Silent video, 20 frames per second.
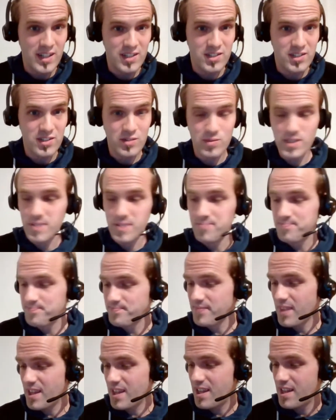shall we?
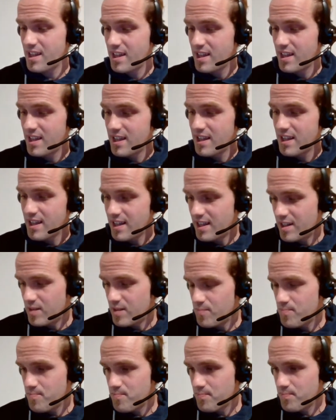
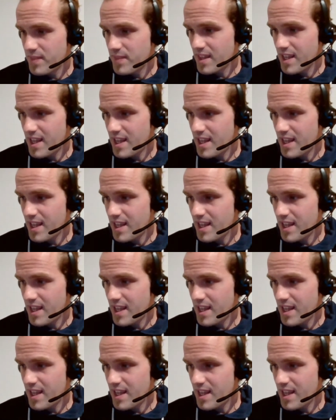And